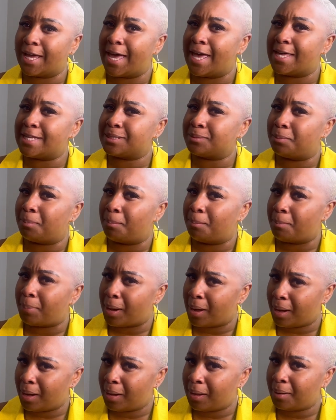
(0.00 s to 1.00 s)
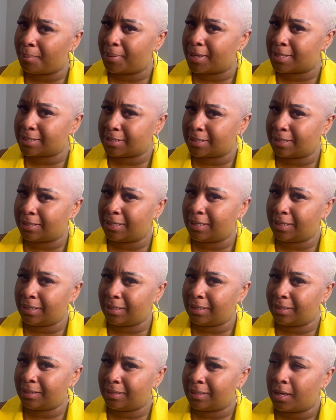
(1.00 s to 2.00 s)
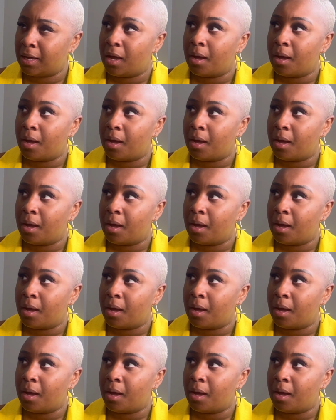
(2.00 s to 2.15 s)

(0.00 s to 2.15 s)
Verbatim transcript: as bomb as it did.